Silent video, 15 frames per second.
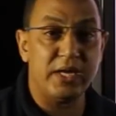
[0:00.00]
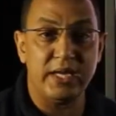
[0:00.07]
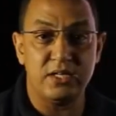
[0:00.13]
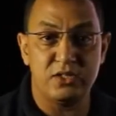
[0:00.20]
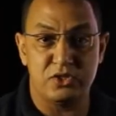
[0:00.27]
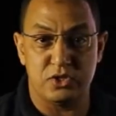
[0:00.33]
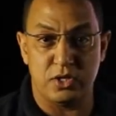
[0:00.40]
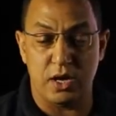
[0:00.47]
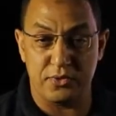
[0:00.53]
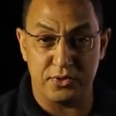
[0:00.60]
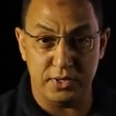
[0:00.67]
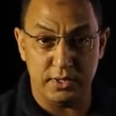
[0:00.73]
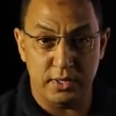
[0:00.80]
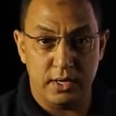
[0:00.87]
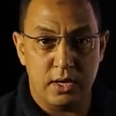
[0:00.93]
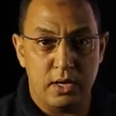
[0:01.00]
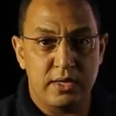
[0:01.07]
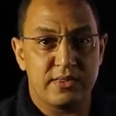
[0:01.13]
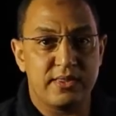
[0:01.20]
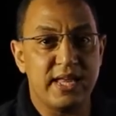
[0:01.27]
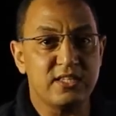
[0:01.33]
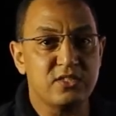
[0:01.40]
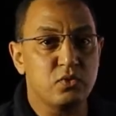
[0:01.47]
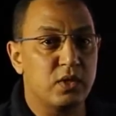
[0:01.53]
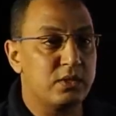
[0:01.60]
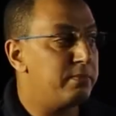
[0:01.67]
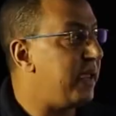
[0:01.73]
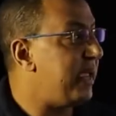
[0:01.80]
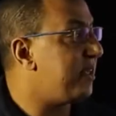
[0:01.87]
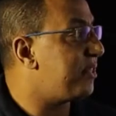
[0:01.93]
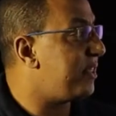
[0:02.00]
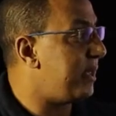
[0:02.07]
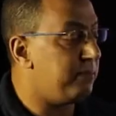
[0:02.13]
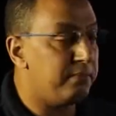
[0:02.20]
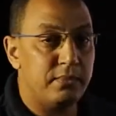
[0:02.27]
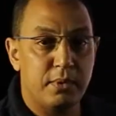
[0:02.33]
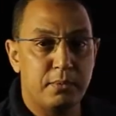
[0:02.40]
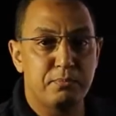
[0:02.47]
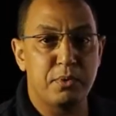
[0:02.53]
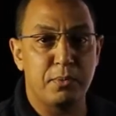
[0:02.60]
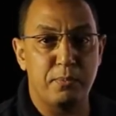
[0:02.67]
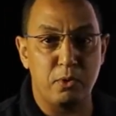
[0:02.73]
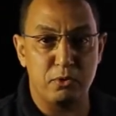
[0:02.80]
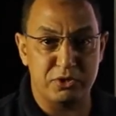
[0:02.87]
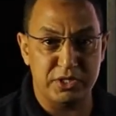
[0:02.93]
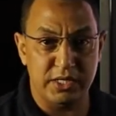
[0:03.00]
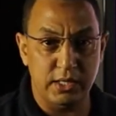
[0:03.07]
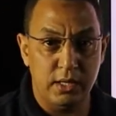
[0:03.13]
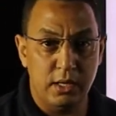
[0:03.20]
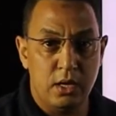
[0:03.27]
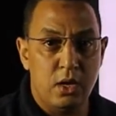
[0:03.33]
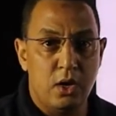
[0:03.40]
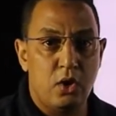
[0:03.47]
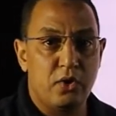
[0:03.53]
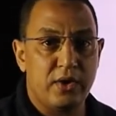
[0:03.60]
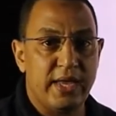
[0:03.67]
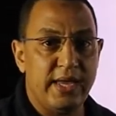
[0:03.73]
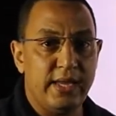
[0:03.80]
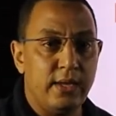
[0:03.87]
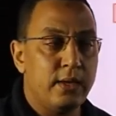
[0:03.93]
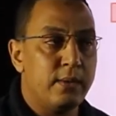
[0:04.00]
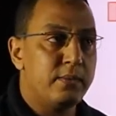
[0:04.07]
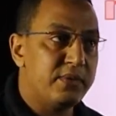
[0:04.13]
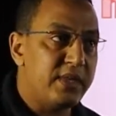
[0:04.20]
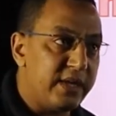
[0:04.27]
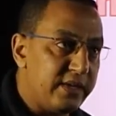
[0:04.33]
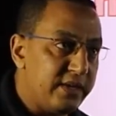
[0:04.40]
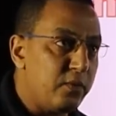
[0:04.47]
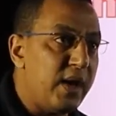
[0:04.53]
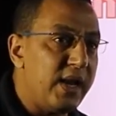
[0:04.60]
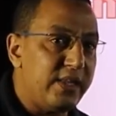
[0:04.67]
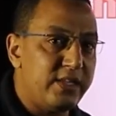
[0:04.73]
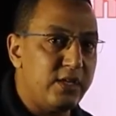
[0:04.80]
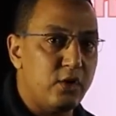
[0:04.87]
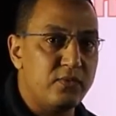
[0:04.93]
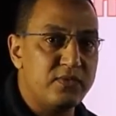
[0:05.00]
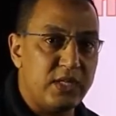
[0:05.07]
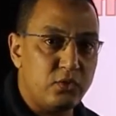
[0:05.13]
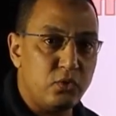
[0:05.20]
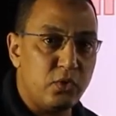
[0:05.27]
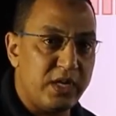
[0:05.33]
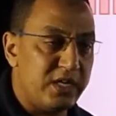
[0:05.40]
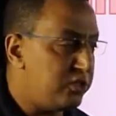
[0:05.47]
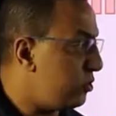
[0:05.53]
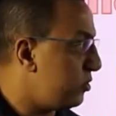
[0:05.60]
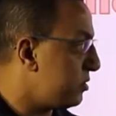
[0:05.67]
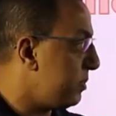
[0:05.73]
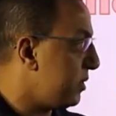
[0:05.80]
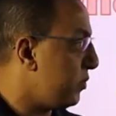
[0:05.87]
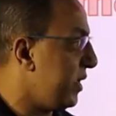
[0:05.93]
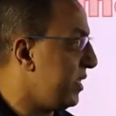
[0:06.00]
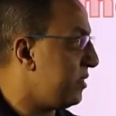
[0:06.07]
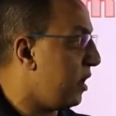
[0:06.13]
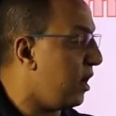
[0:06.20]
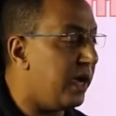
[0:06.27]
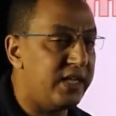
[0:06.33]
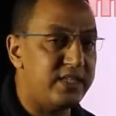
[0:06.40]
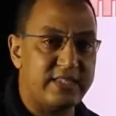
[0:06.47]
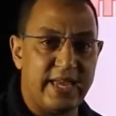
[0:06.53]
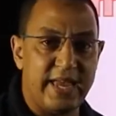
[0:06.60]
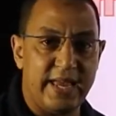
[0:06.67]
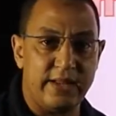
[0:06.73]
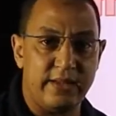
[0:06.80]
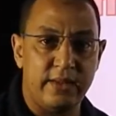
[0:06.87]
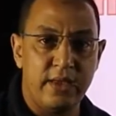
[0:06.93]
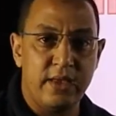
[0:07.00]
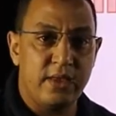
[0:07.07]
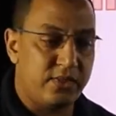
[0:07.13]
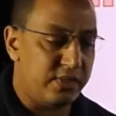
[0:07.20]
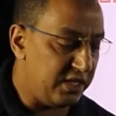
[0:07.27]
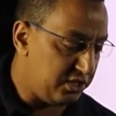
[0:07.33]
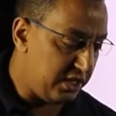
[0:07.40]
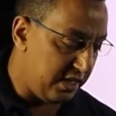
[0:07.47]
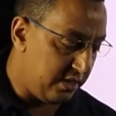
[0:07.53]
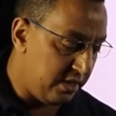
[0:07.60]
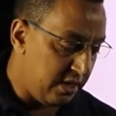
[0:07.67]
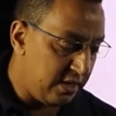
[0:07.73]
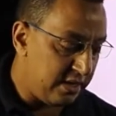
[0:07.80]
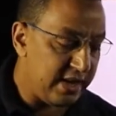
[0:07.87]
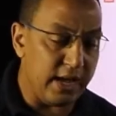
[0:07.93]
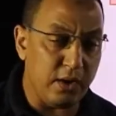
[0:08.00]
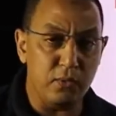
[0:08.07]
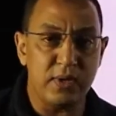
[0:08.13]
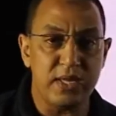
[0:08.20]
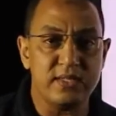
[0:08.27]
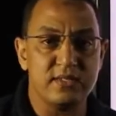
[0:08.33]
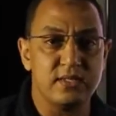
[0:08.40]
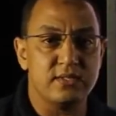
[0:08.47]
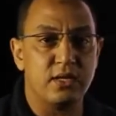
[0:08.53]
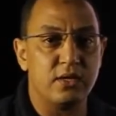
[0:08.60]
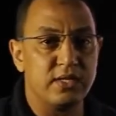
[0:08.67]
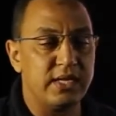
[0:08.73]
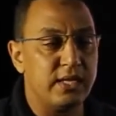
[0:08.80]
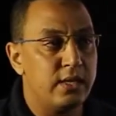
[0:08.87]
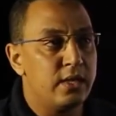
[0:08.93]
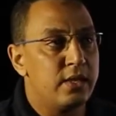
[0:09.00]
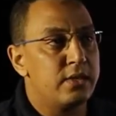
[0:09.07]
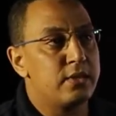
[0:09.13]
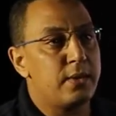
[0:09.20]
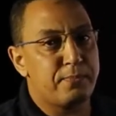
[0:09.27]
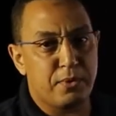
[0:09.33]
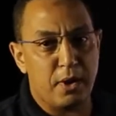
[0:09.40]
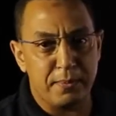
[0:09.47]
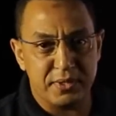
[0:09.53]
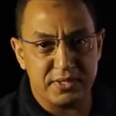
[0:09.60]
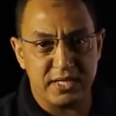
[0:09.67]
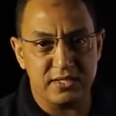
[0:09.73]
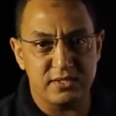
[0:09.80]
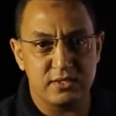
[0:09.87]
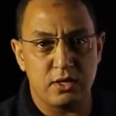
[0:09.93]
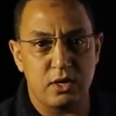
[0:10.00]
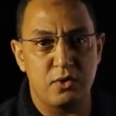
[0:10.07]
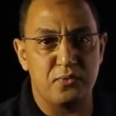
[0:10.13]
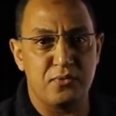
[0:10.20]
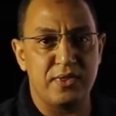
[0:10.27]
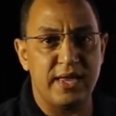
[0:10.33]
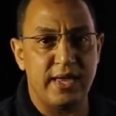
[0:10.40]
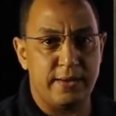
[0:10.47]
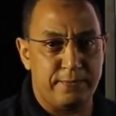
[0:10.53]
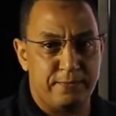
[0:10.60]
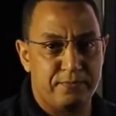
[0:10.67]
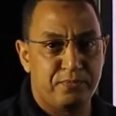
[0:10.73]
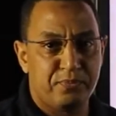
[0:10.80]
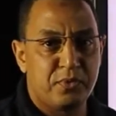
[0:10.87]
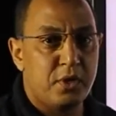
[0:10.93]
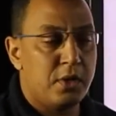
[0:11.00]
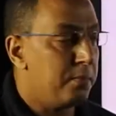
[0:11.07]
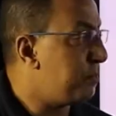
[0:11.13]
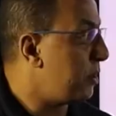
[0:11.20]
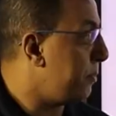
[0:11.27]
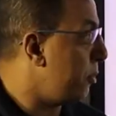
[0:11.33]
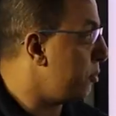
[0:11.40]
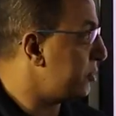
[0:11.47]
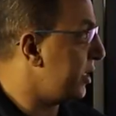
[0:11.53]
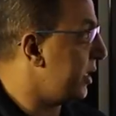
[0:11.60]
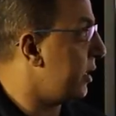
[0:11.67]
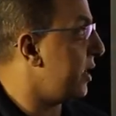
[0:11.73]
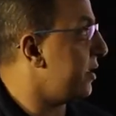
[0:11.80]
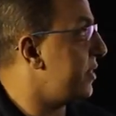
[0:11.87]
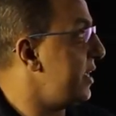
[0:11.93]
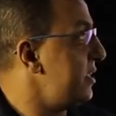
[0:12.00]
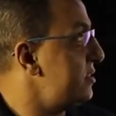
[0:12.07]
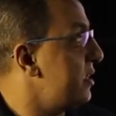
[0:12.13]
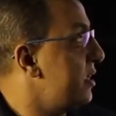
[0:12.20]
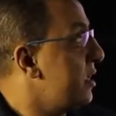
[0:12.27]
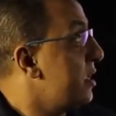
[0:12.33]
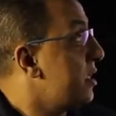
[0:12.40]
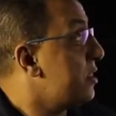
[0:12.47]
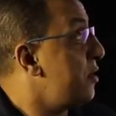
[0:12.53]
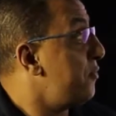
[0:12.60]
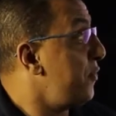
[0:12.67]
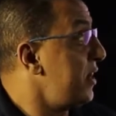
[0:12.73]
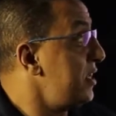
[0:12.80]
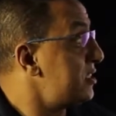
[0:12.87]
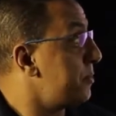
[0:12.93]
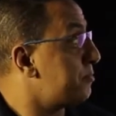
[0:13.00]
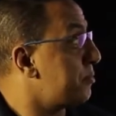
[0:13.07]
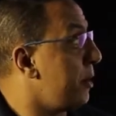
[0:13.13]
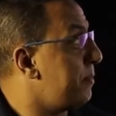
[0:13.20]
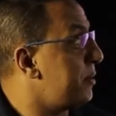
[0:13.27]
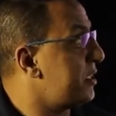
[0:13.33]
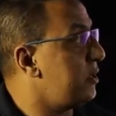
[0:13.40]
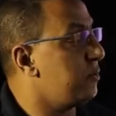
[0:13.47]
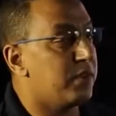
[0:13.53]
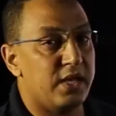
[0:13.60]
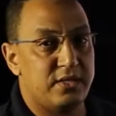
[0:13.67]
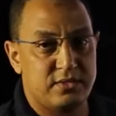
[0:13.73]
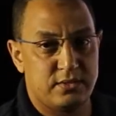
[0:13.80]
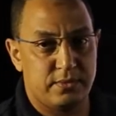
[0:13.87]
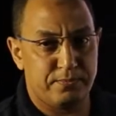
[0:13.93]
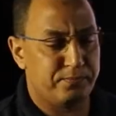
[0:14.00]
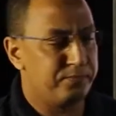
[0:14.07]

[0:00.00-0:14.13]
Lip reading: each other. That's what makes them proportional. Okay, the equality of the two ratios between the heights and the shade. Now let's study the properties of the proportion like this. The first property with us.